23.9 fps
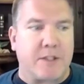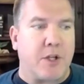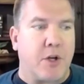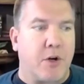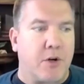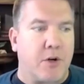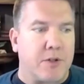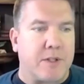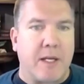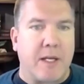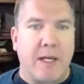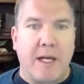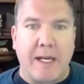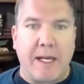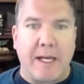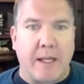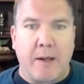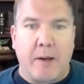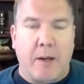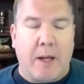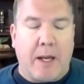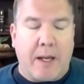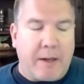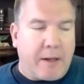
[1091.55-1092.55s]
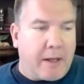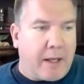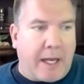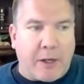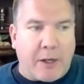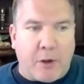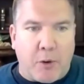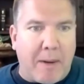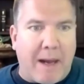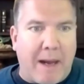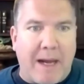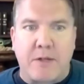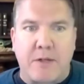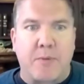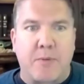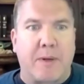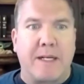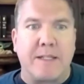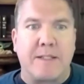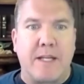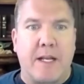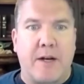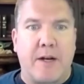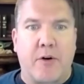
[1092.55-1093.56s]
There's like I go back to what
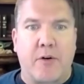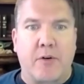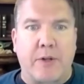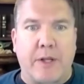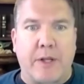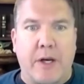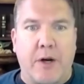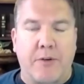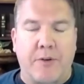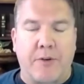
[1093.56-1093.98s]
I said earlier.